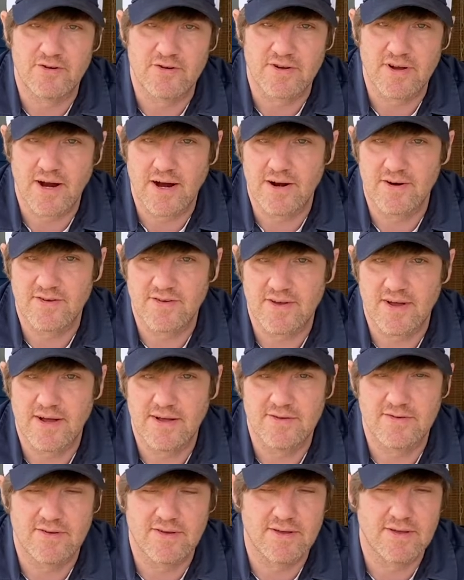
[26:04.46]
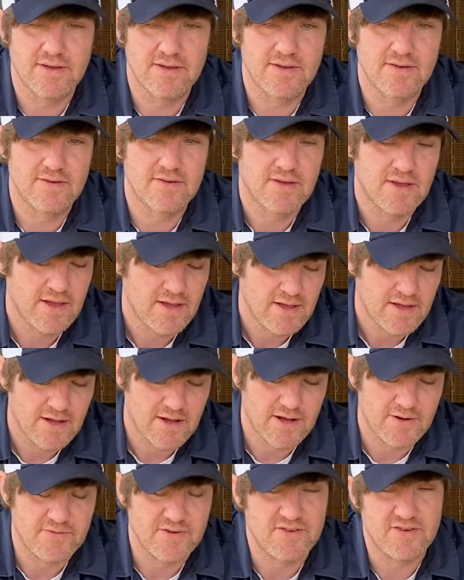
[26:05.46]
your tire size is,
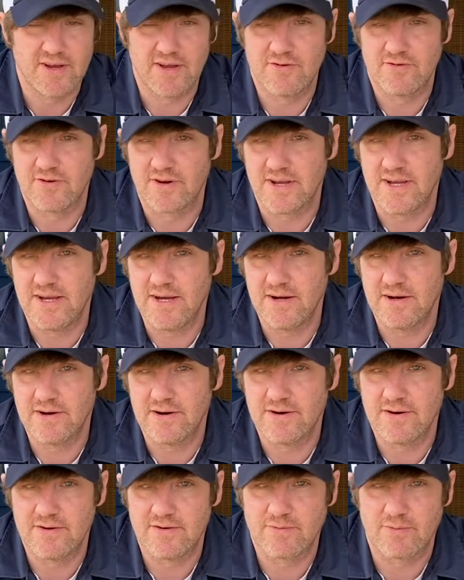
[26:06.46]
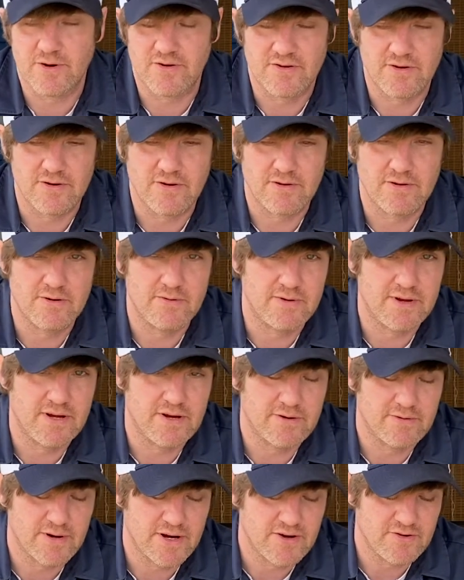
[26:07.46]
if you change your gears, what your new
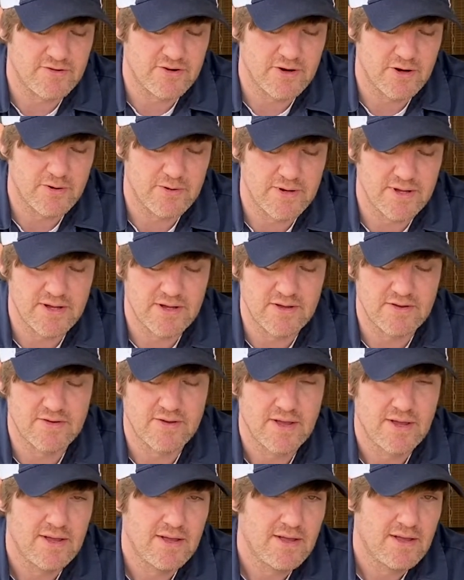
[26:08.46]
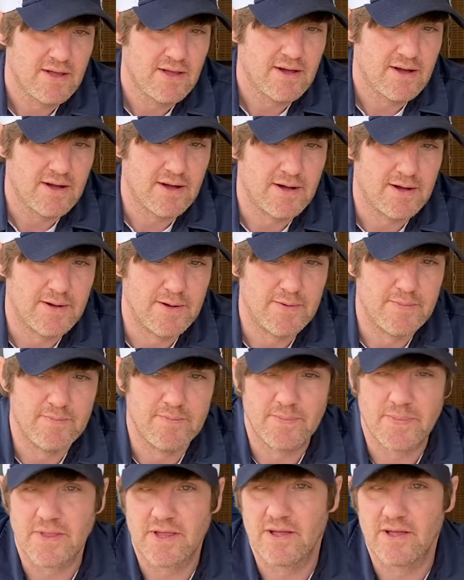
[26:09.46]
gear ratio is. Some